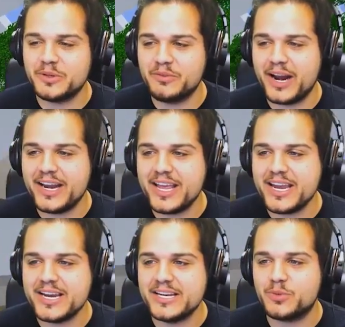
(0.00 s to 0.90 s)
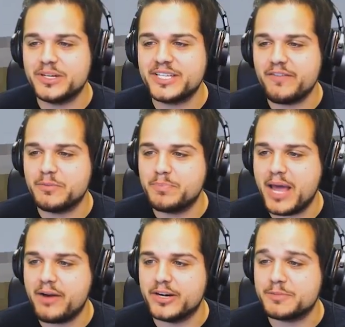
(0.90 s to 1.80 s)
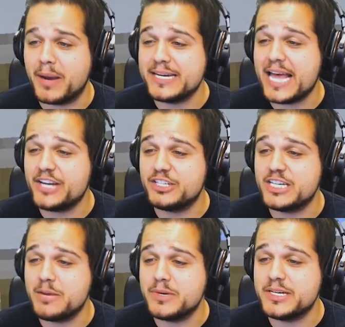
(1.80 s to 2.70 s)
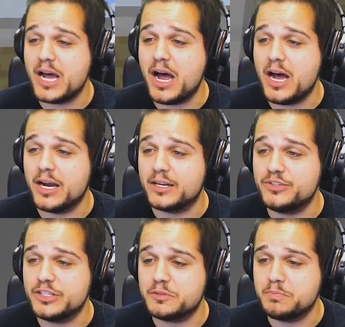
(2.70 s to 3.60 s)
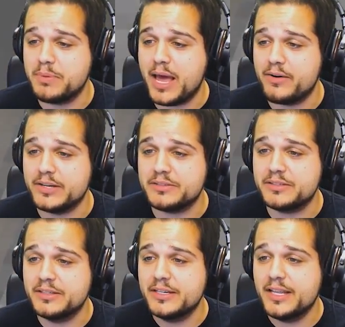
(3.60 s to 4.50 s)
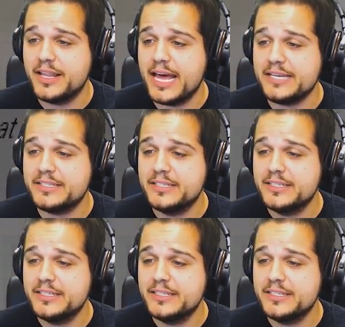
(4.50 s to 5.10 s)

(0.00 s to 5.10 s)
one right here. 27, Parrots by Dashy Demon Dog. Just parrots. That